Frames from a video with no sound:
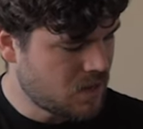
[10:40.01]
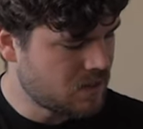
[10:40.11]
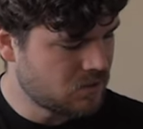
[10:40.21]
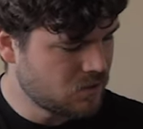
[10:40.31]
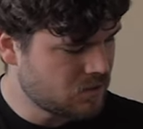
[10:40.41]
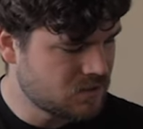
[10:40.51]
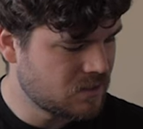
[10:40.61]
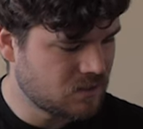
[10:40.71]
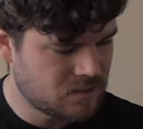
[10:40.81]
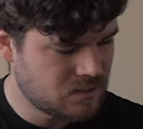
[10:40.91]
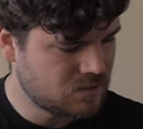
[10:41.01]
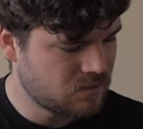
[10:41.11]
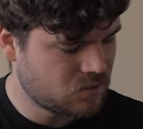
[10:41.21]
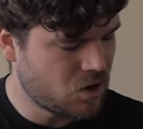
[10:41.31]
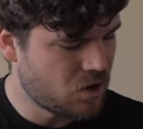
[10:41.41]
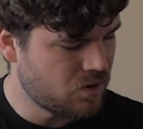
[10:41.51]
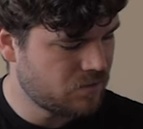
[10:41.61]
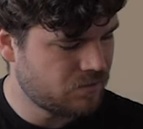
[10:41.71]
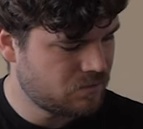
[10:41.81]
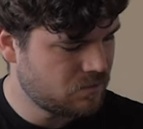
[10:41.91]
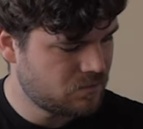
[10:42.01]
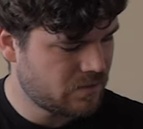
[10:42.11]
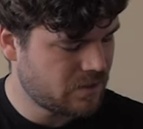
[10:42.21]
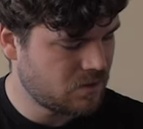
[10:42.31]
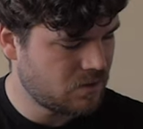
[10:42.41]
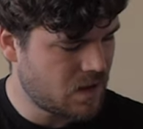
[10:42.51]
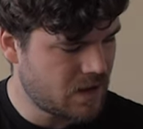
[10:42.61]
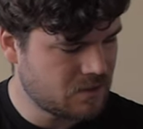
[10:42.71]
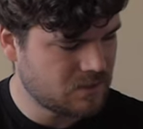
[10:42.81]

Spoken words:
I don't know, it doesn't curve the item,